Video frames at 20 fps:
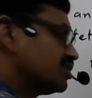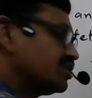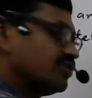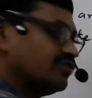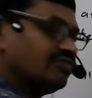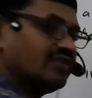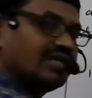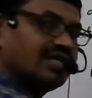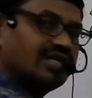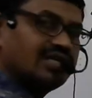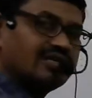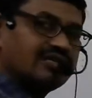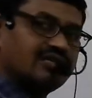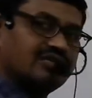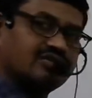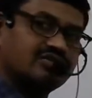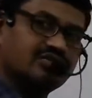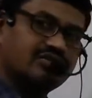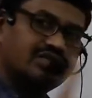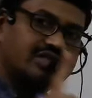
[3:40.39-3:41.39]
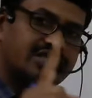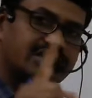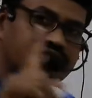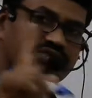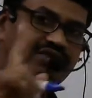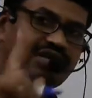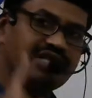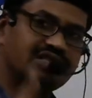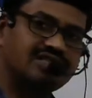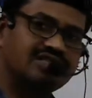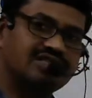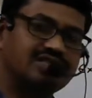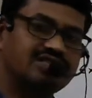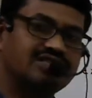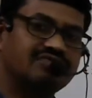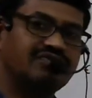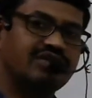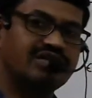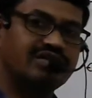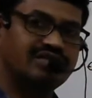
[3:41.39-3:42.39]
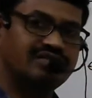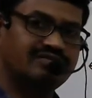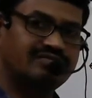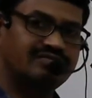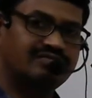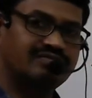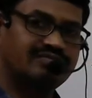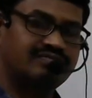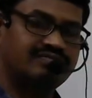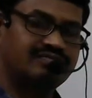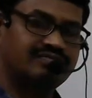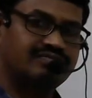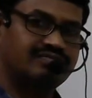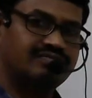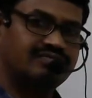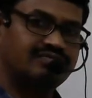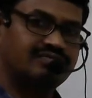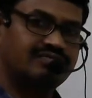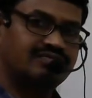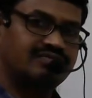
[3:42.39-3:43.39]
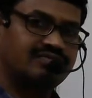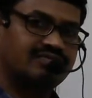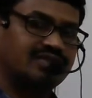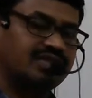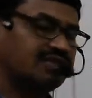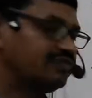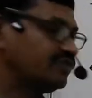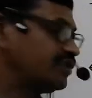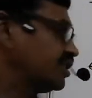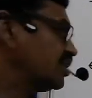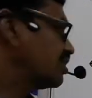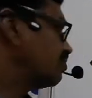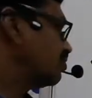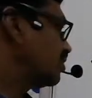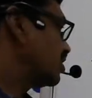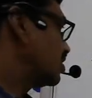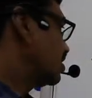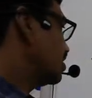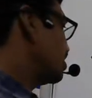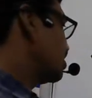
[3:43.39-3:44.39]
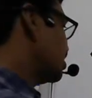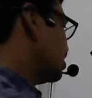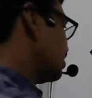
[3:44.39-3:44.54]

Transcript: 1 electron. So that its valence is 1. If you take magnesium,